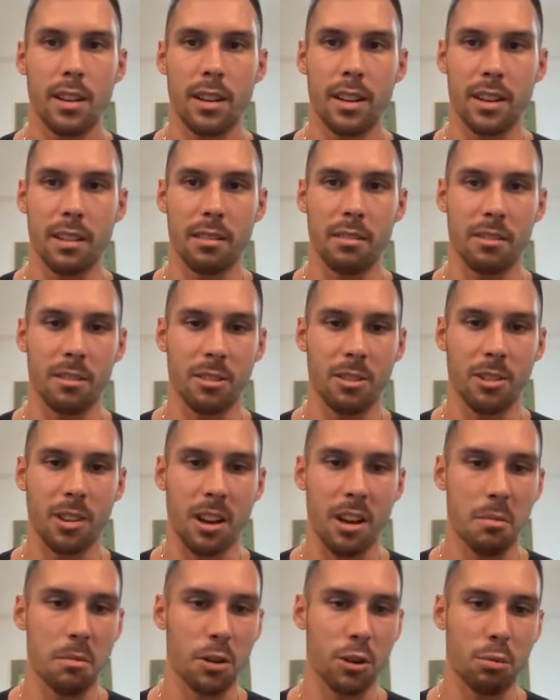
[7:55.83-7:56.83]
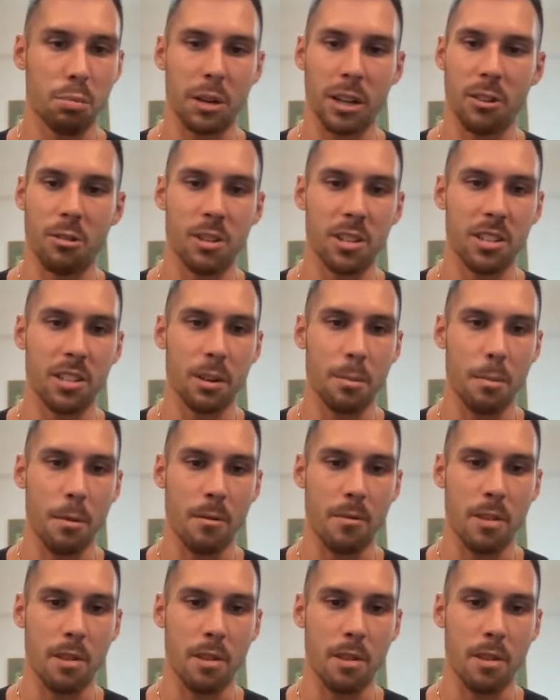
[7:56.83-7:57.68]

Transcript: and look how much Bitcoin is up over